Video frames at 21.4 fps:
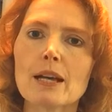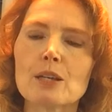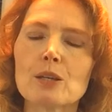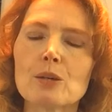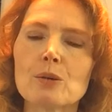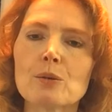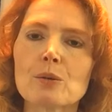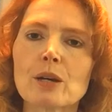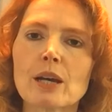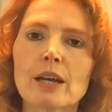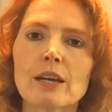
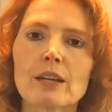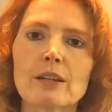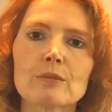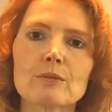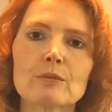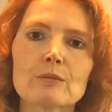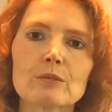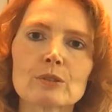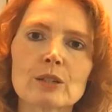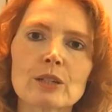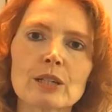You
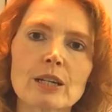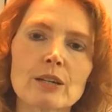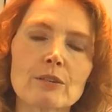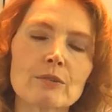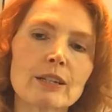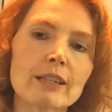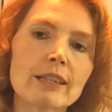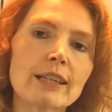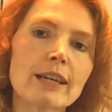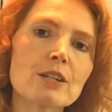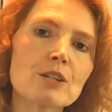can look at
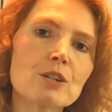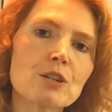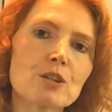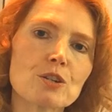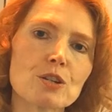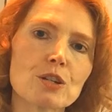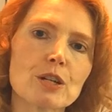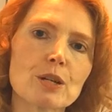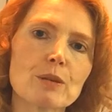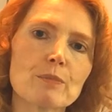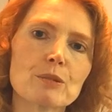
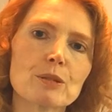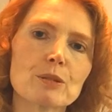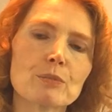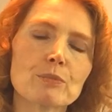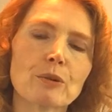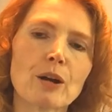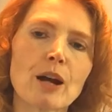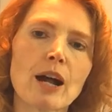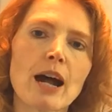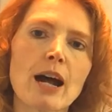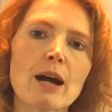relationships.
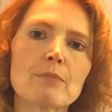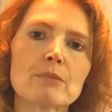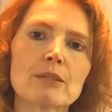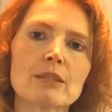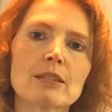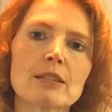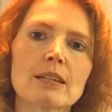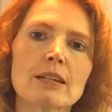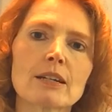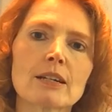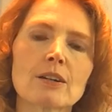Perhaps
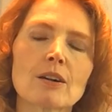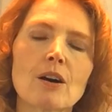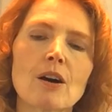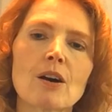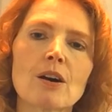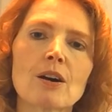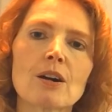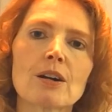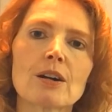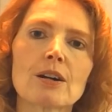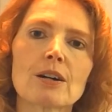there
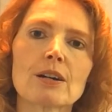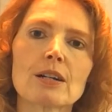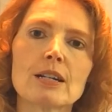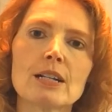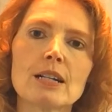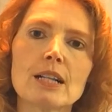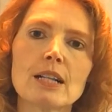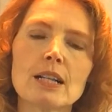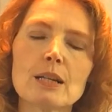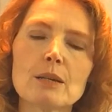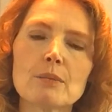are
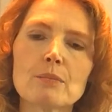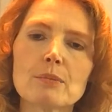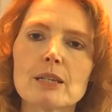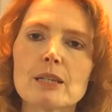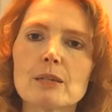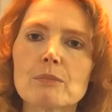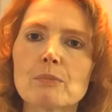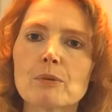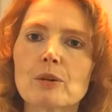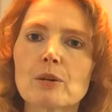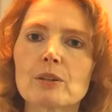
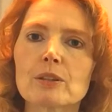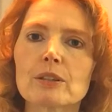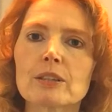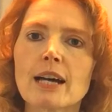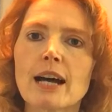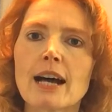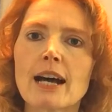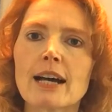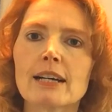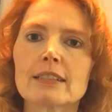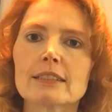people
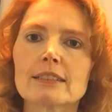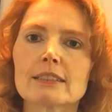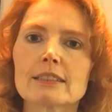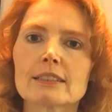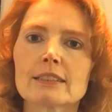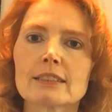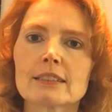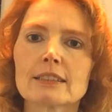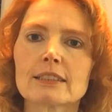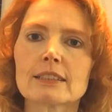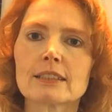that
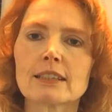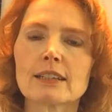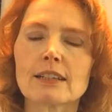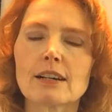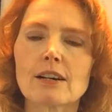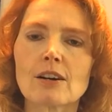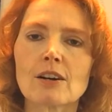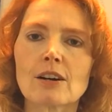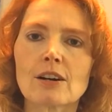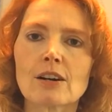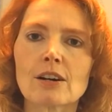
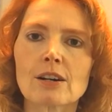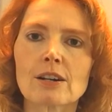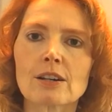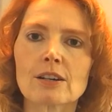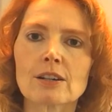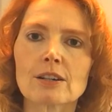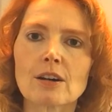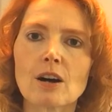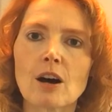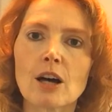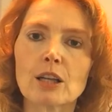
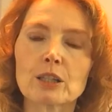are